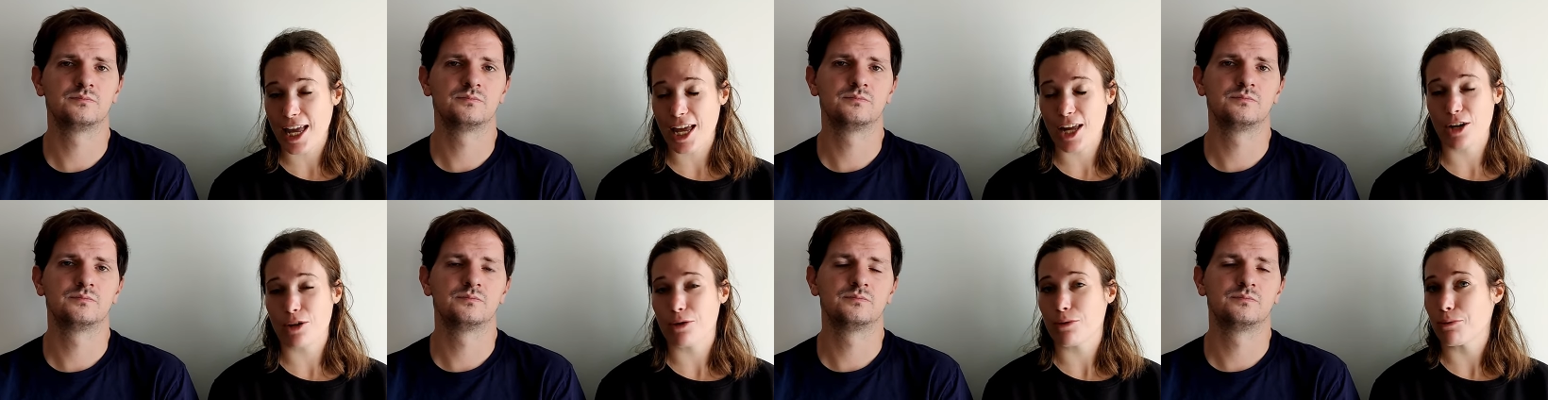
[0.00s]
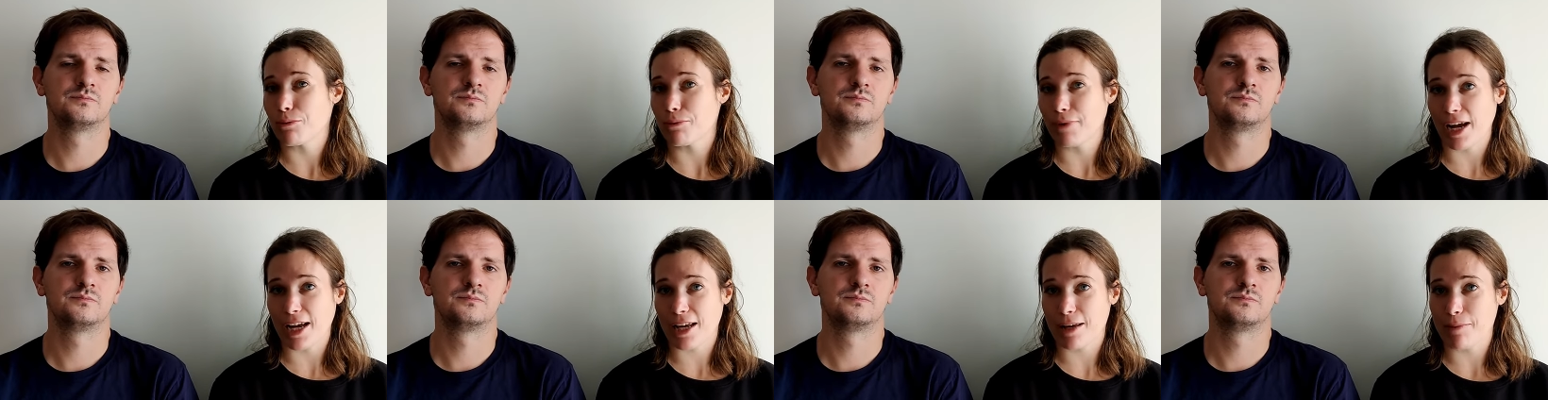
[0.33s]
Speaker 1: and
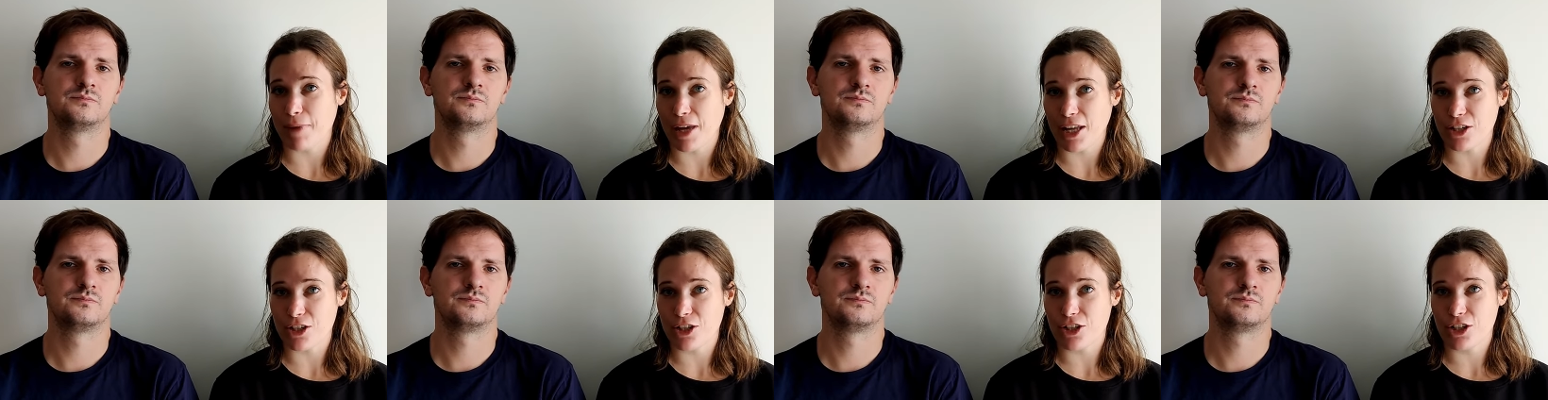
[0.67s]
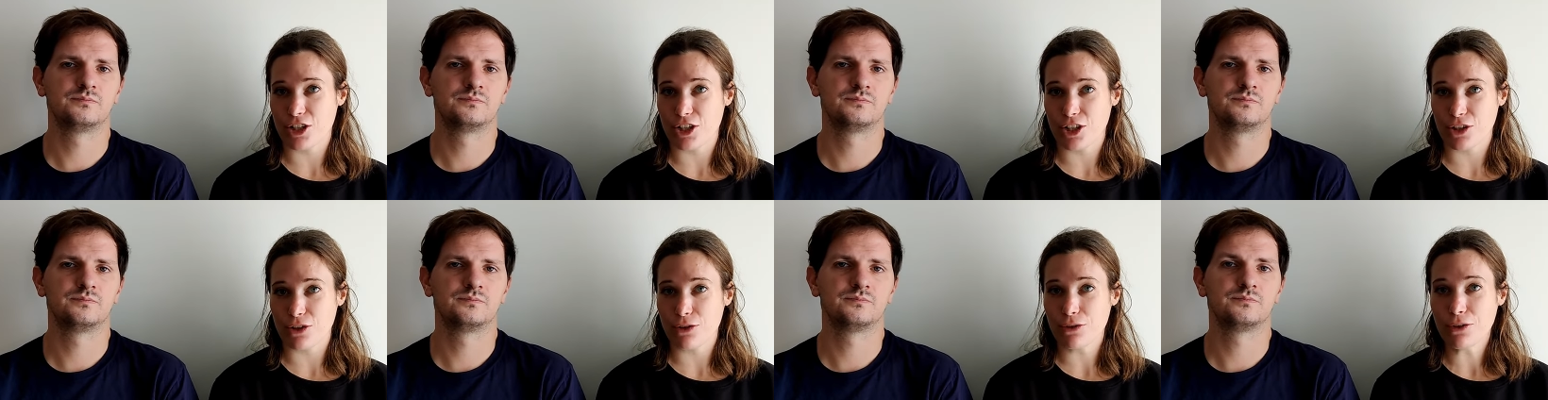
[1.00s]
recommend
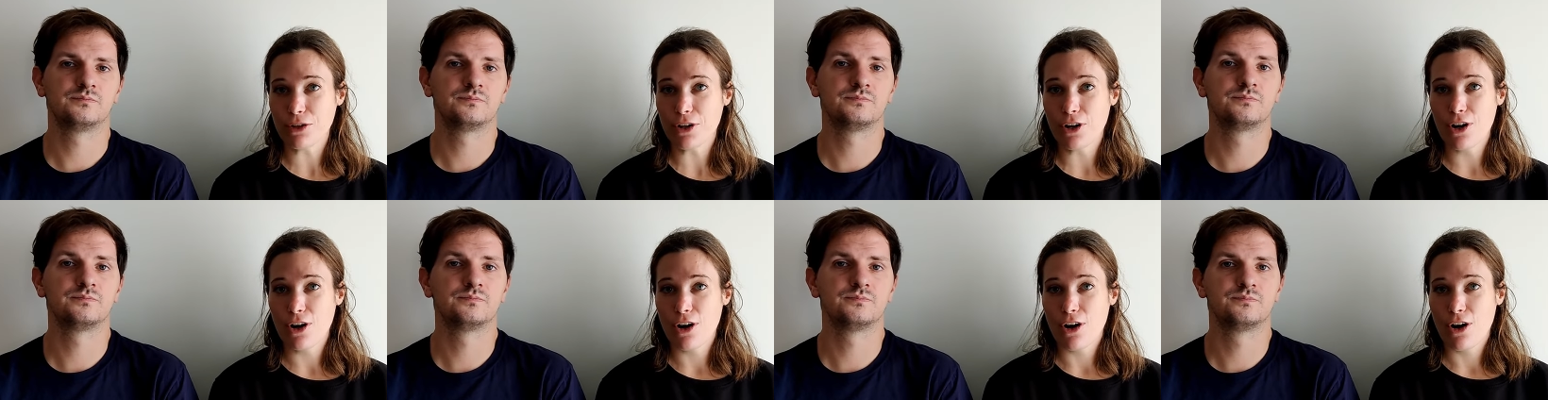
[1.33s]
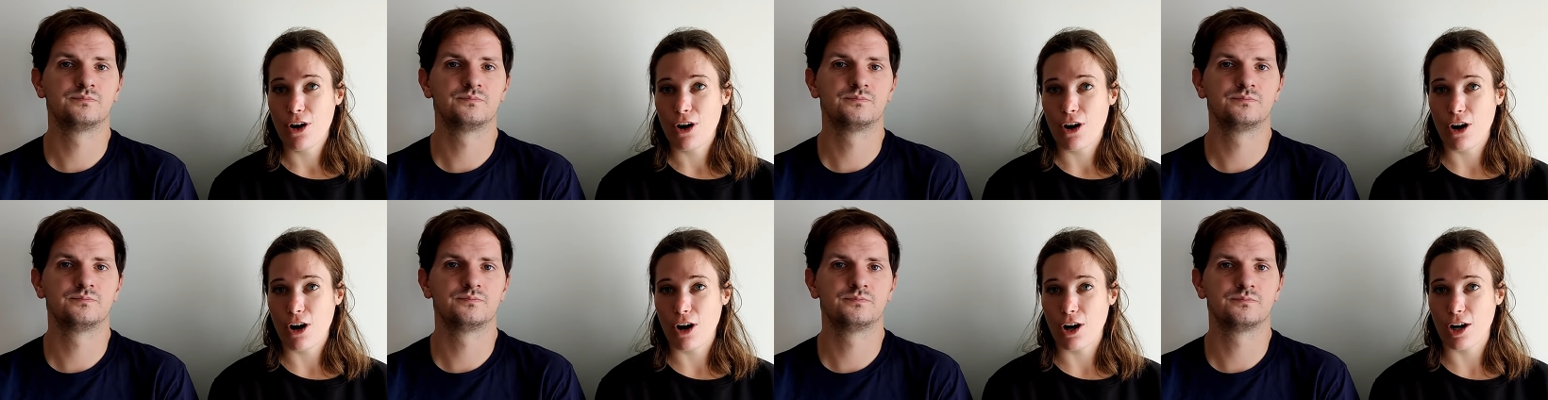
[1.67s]
to you
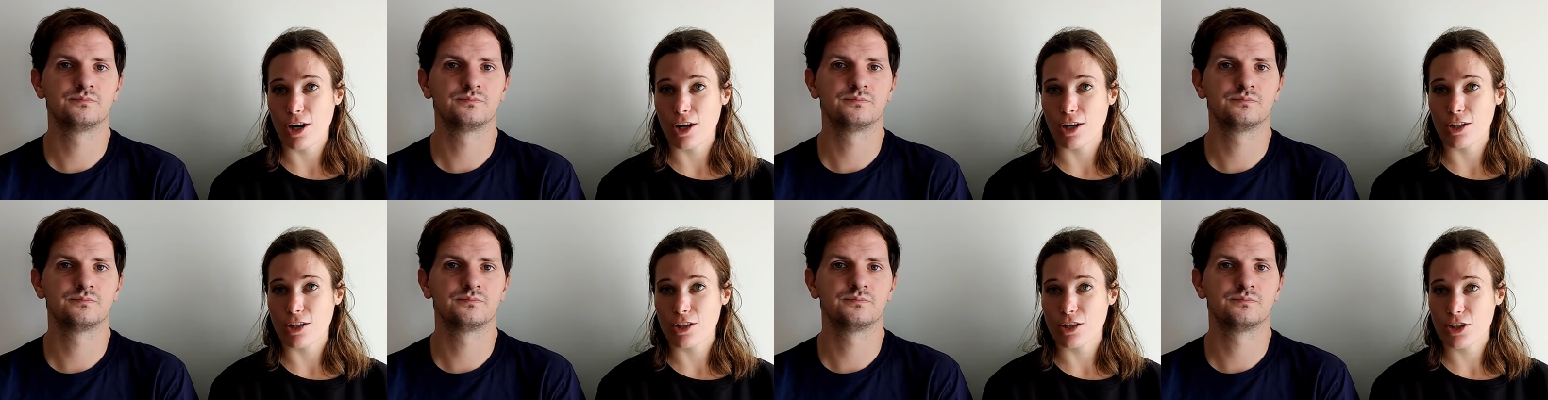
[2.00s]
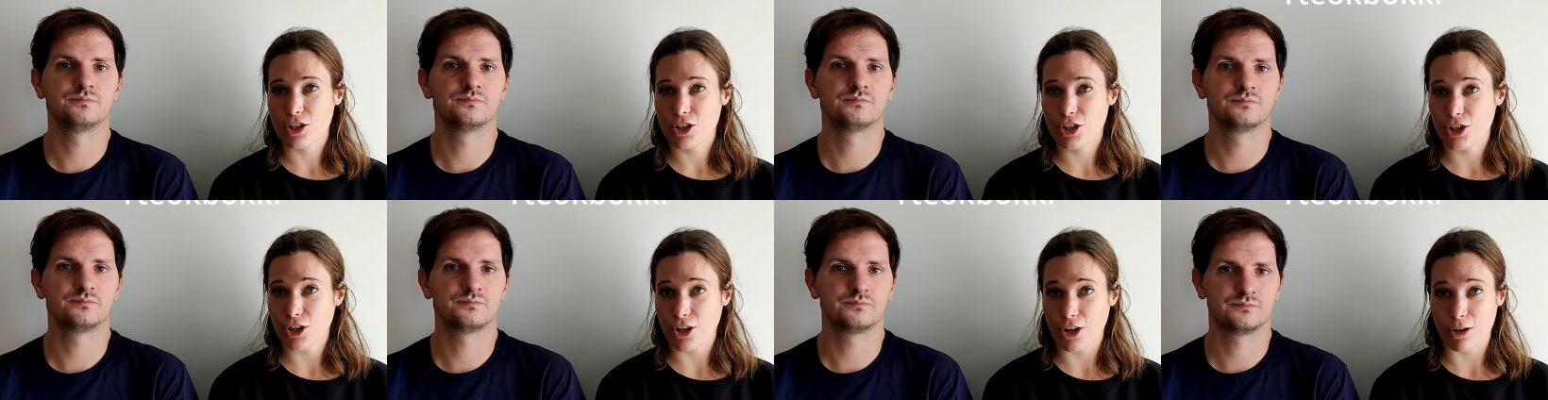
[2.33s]
are
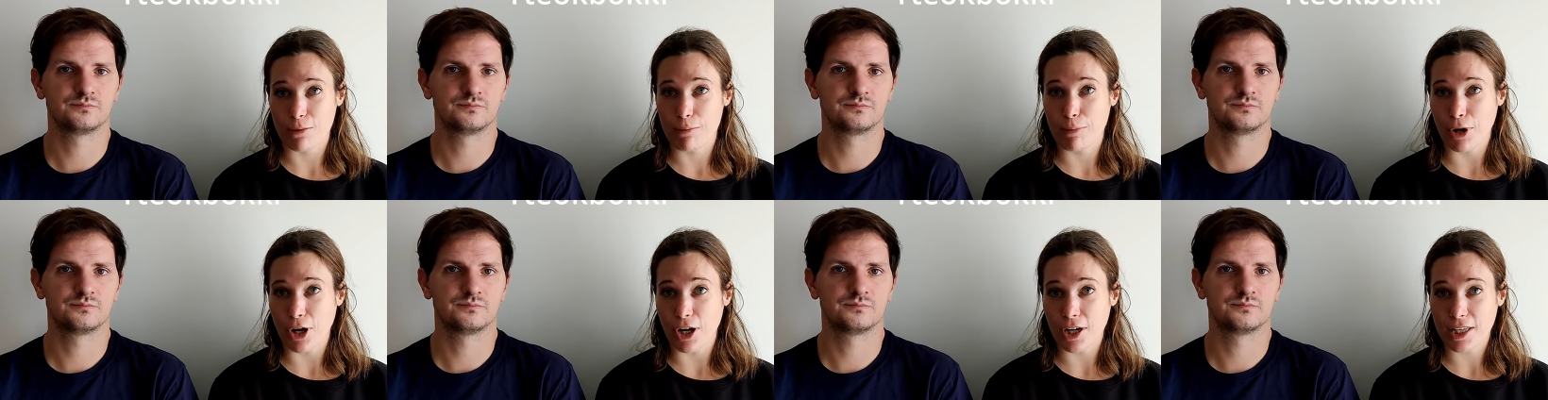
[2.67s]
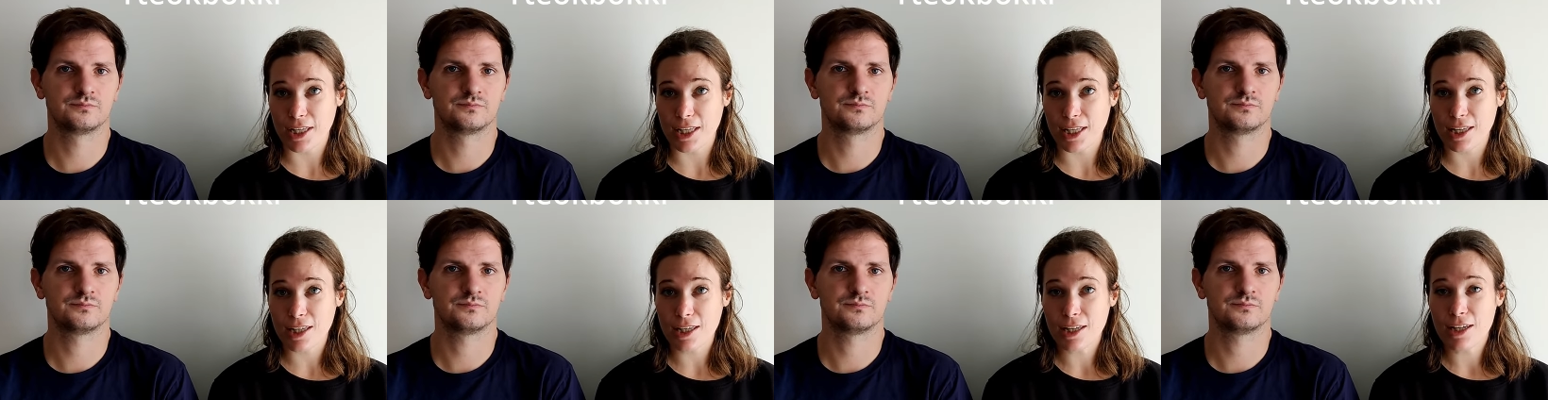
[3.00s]

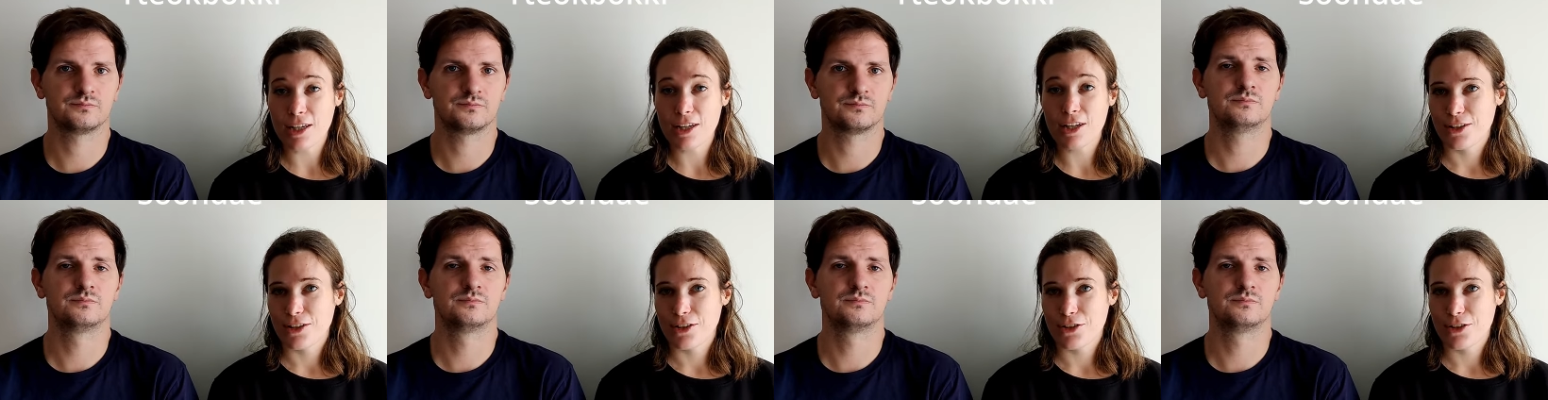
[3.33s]
tteokbokki,